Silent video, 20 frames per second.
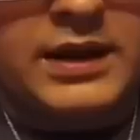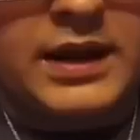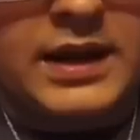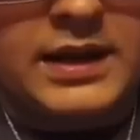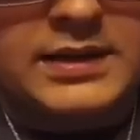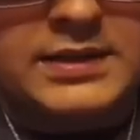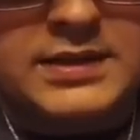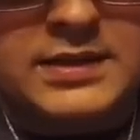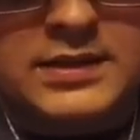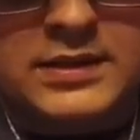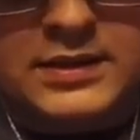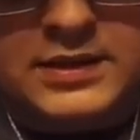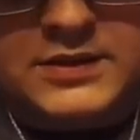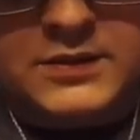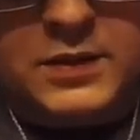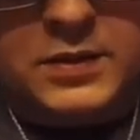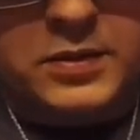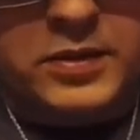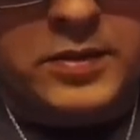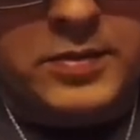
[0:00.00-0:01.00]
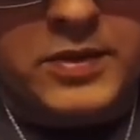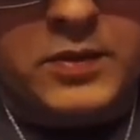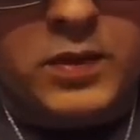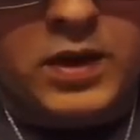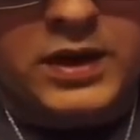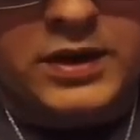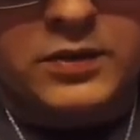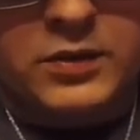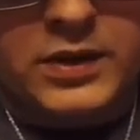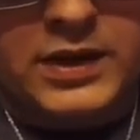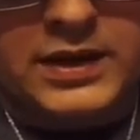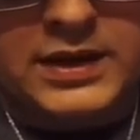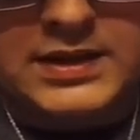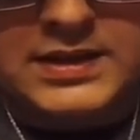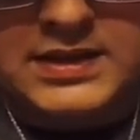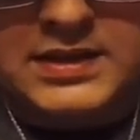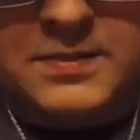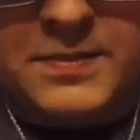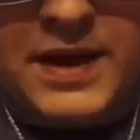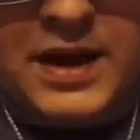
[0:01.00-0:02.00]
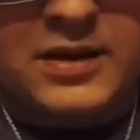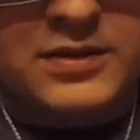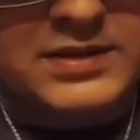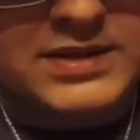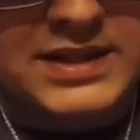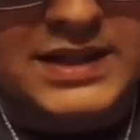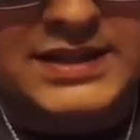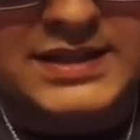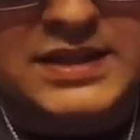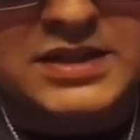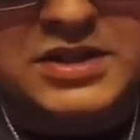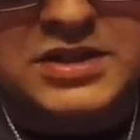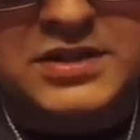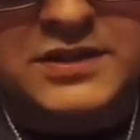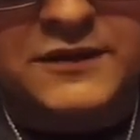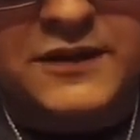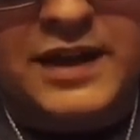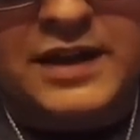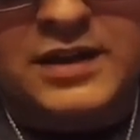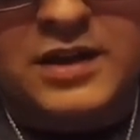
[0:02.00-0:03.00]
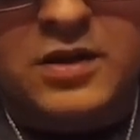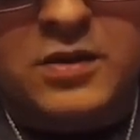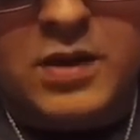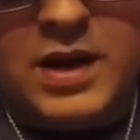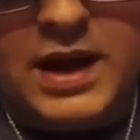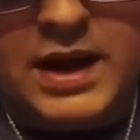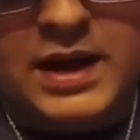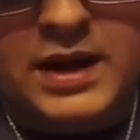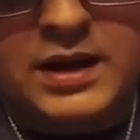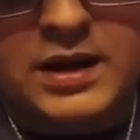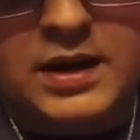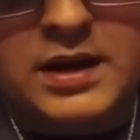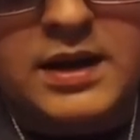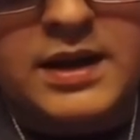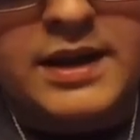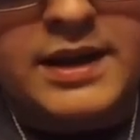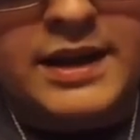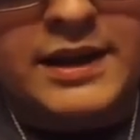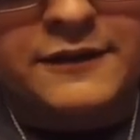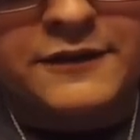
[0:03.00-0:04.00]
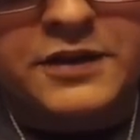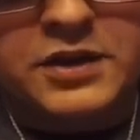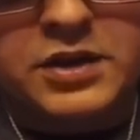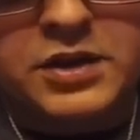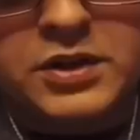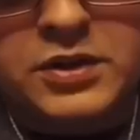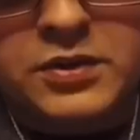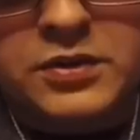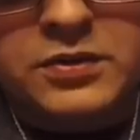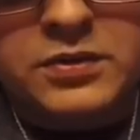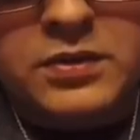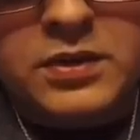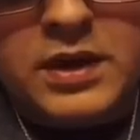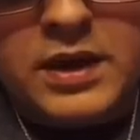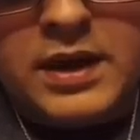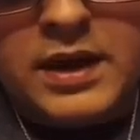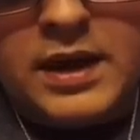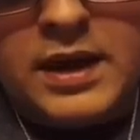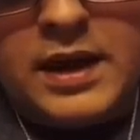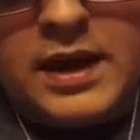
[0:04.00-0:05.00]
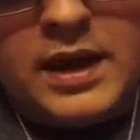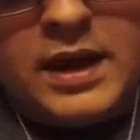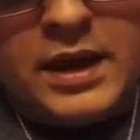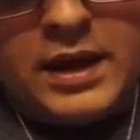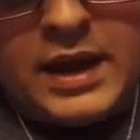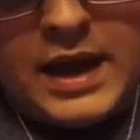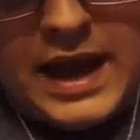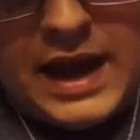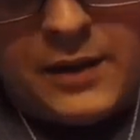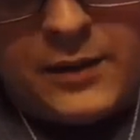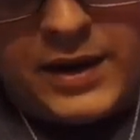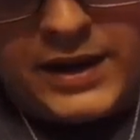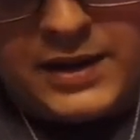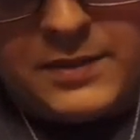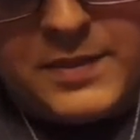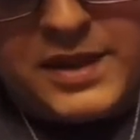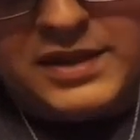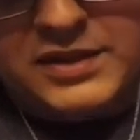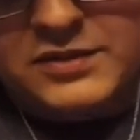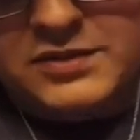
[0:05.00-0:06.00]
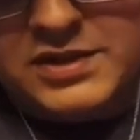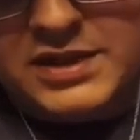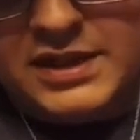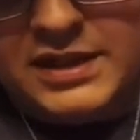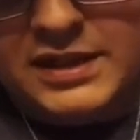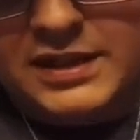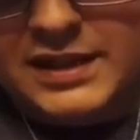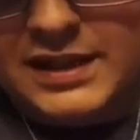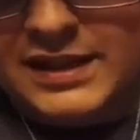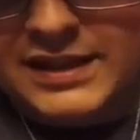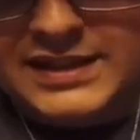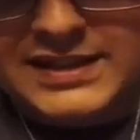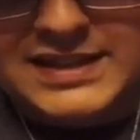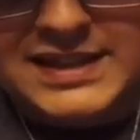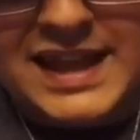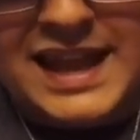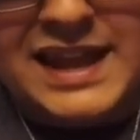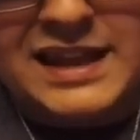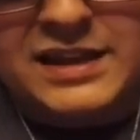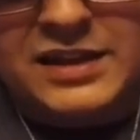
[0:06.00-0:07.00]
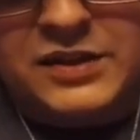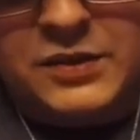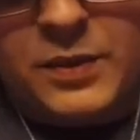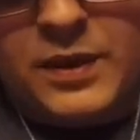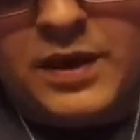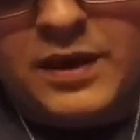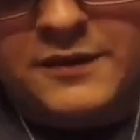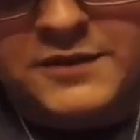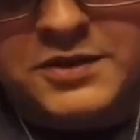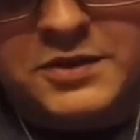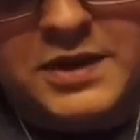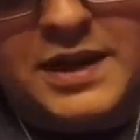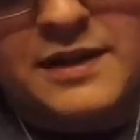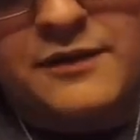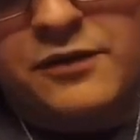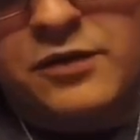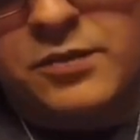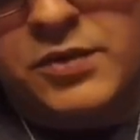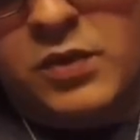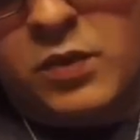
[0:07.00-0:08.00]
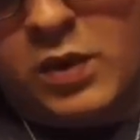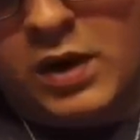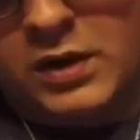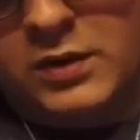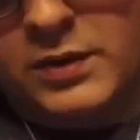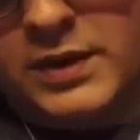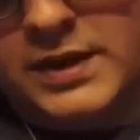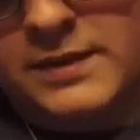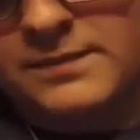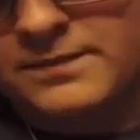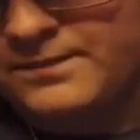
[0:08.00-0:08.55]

guys, this is what we're going to be working with. This is about 6 inches of Kenthal wire. If you're new, I recommend using at least 10 to 12 so you have room to work with.